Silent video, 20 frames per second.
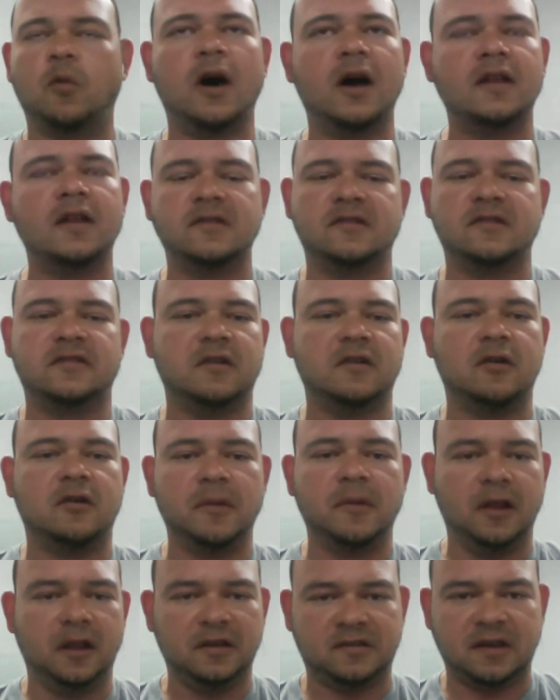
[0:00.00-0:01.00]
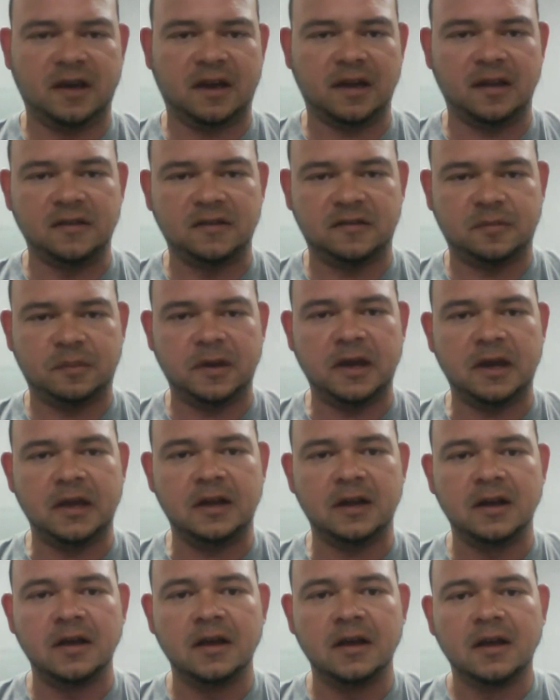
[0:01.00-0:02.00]
millisecond
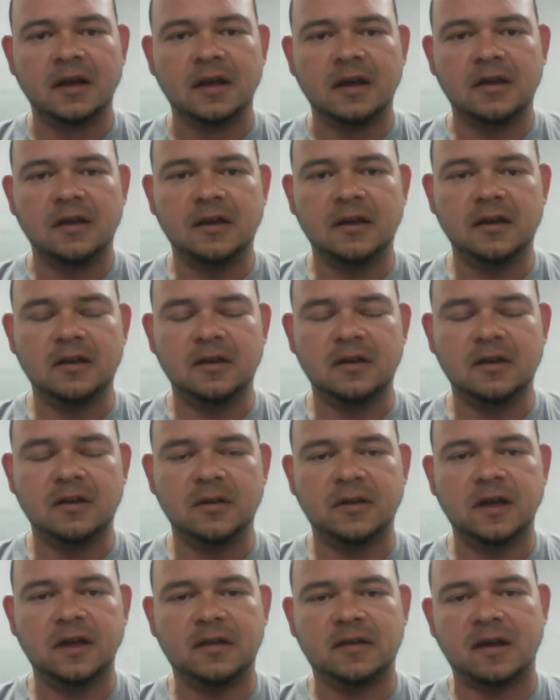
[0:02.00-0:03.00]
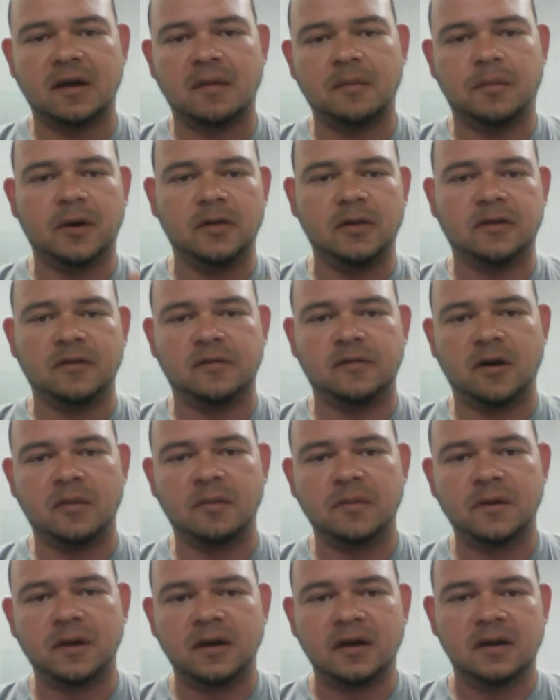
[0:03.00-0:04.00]
speed, you think that both of
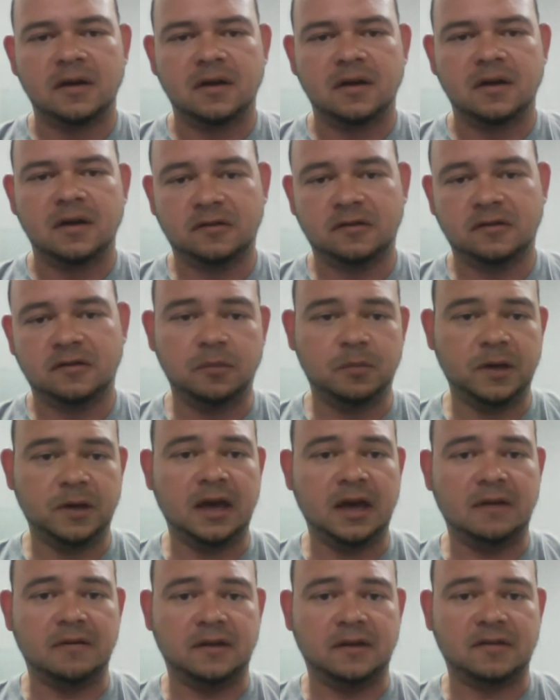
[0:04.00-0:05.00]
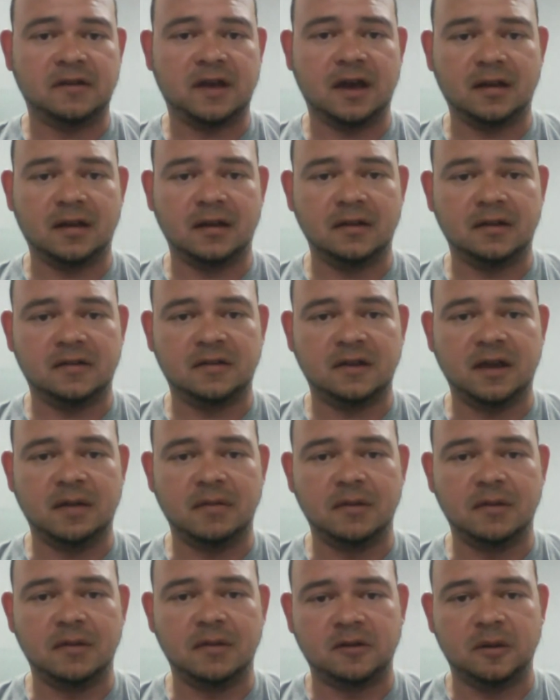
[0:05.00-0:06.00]
them should behave exactly the
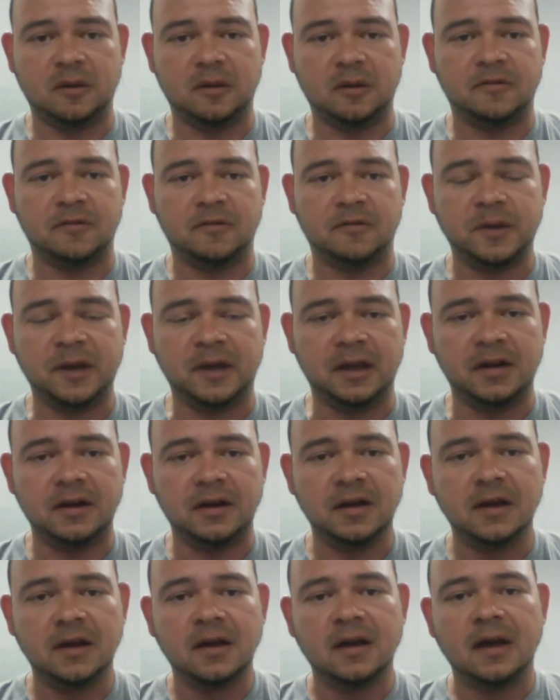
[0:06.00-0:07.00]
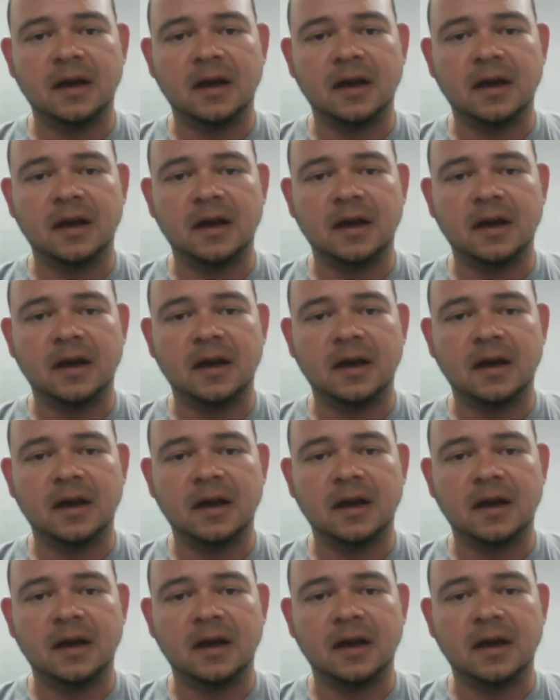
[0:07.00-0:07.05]
same in terms of speed.